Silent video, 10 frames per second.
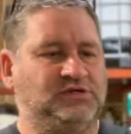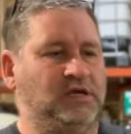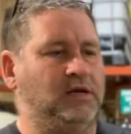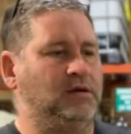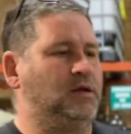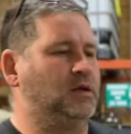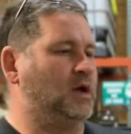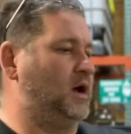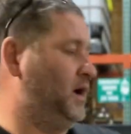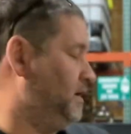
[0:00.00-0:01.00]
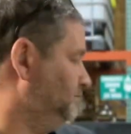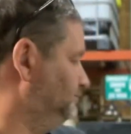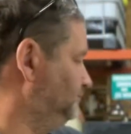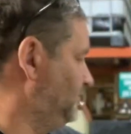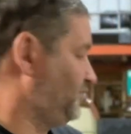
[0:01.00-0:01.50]
it.
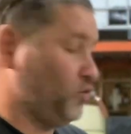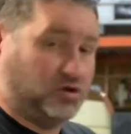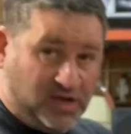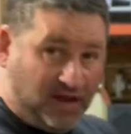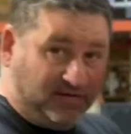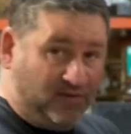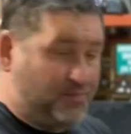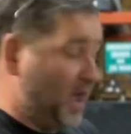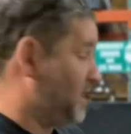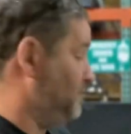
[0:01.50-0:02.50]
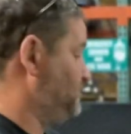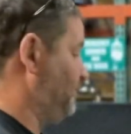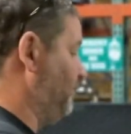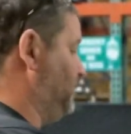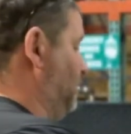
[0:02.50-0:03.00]
Of course, you have to have backups of everything,